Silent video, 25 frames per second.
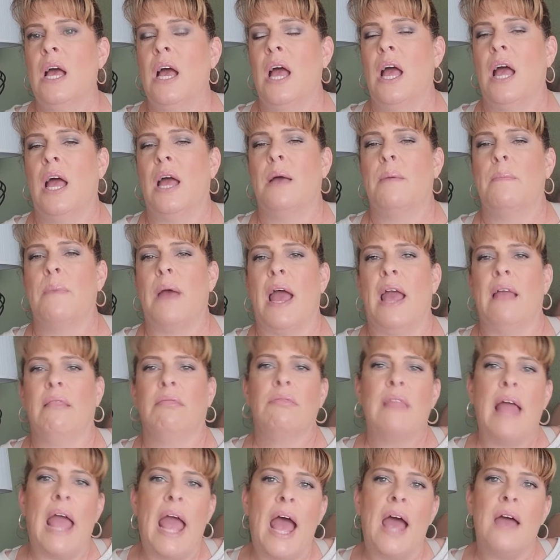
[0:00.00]
I
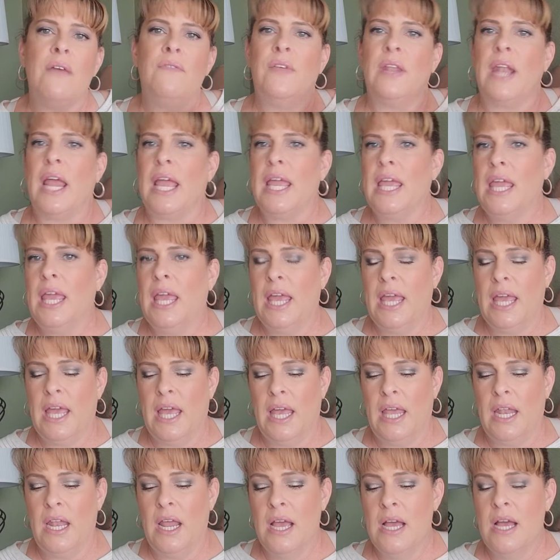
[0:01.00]
laugh and I
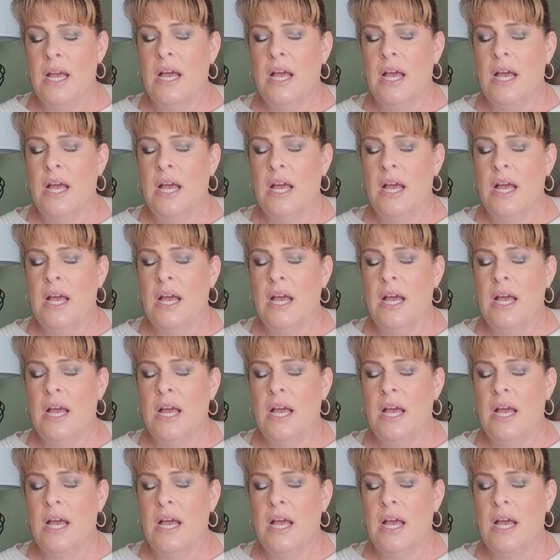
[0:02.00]
kid.